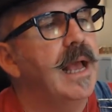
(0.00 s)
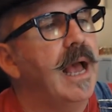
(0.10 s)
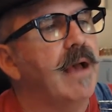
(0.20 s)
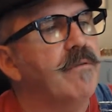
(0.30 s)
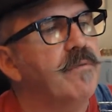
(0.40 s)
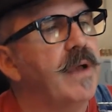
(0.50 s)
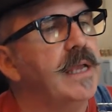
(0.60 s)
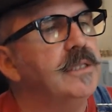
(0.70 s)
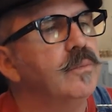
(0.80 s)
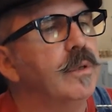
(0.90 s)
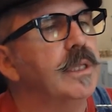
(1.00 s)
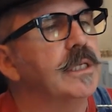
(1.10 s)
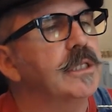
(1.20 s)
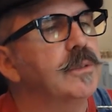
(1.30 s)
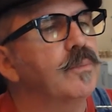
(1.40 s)
A face with
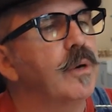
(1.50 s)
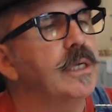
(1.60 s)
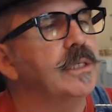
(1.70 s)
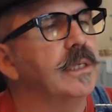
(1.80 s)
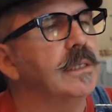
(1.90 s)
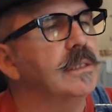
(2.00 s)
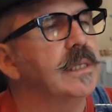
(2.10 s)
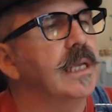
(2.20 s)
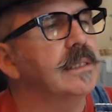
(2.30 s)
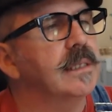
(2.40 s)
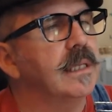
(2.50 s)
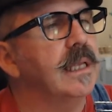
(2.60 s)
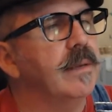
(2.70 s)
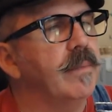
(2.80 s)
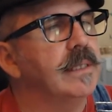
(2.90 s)
expression sends
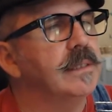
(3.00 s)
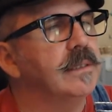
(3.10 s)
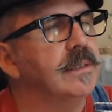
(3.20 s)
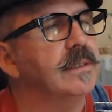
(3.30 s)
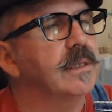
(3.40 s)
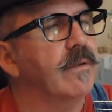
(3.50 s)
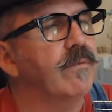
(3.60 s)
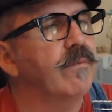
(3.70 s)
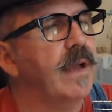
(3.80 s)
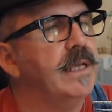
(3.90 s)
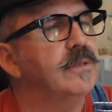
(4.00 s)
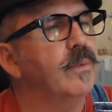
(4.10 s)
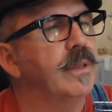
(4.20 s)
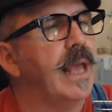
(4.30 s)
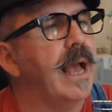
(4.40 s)
clear messages. A face
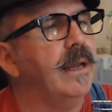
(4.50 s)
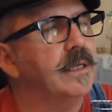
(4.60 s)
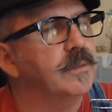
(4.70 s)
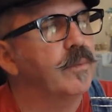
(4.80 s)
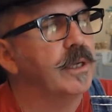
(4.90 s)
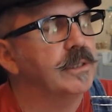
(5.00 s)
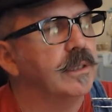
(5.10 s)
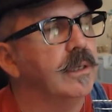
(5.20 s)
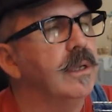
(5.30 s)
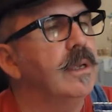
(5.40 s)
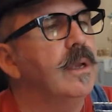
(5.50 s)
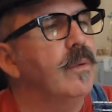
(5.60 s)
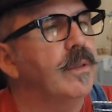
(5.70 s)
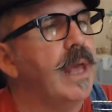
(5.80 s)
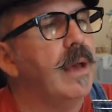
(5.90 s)
without expression,
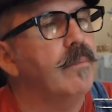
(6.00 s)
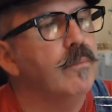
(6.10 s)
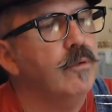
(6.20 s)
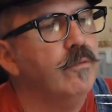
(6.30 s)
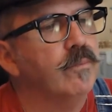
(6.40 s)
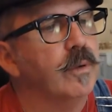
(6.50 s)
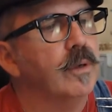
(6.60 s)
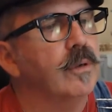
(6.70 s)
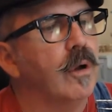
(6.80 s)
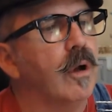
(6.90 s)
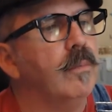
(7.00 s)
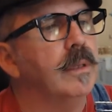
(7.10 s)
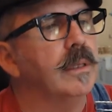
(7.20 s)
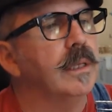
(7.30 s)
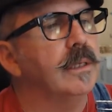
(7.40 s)
without movement,
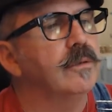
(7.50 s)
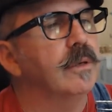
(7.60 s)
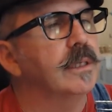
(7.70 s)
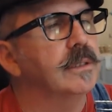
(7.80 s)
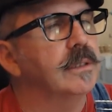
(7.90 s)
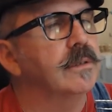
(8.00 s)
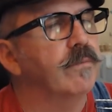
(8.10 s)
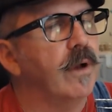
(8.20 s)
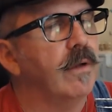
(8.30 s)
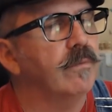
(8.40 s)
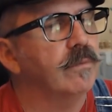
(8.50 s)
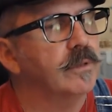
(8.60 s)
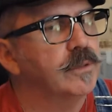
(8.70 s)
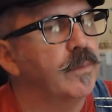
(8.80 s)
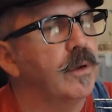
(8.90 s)
commonly triggers a survival
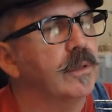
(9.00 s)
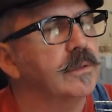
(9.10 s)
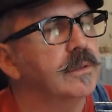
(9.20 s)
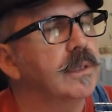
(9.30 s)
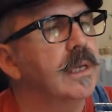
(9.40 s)
response.